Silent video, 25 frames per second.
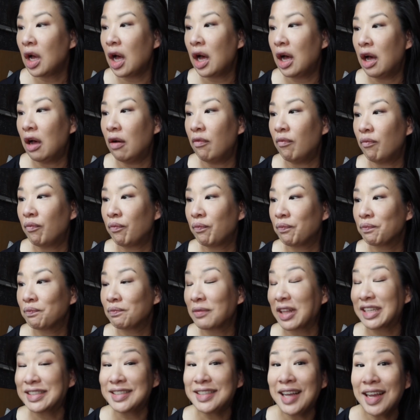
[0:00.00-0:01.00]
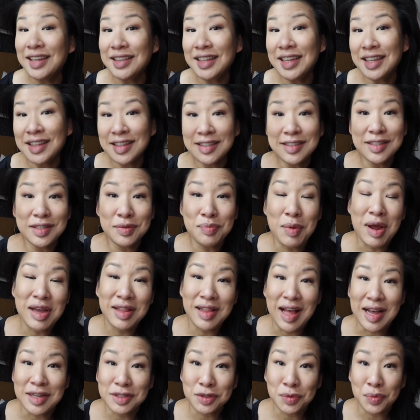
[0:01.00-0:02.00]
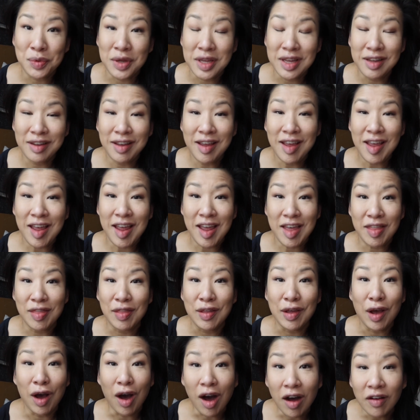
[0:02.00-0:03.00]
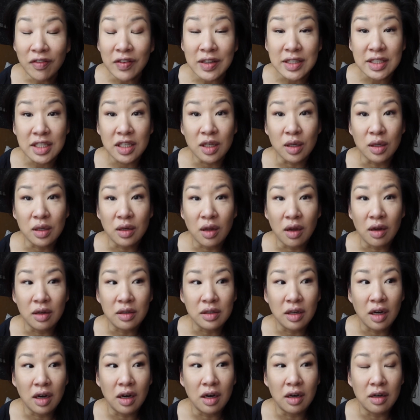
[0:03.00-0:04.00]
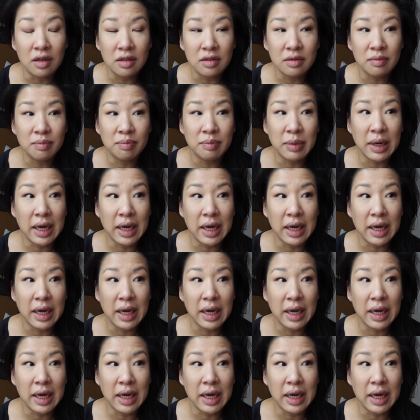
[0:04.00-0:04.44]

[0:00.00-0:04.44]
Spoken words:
Sadly, this is my last week in the office here in Hong Kong,